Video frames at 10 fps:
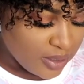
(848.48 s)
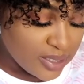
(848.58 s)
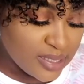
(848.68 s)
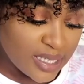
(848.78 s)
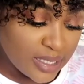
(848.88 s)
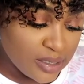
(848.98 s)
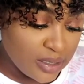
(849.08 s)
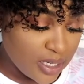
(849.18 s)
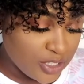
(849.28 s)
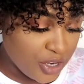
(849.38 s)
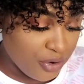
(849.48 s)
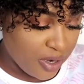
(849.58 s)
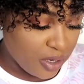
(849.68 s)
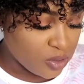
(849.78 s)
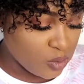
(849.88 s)
They sent to
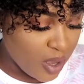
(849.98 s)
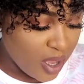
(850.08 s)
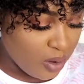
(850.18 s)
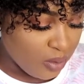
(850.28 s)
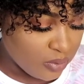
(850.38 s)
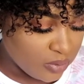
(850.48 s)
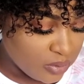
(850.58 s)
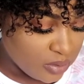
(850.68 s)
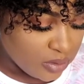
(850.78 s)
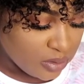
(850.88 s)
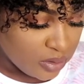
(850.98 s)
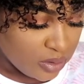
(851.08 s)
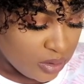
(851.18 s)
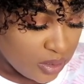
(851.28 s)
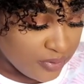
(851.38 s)
Nigeria as well.
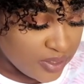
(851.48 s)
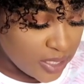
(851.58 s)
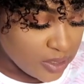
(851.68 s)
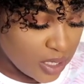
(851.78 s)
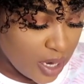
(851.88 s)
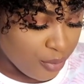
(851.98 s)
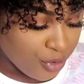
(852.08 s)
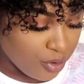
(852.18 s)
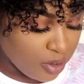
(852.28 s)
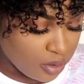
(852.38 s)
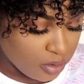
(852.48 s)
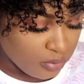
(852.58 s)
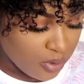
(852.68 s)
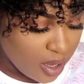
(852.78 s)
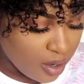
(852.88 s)
They've sent to Cameroon.
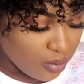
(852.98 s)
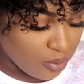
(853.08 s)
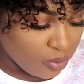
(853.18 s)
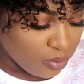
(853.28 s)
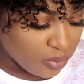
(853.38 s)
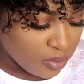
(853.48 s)
Wow.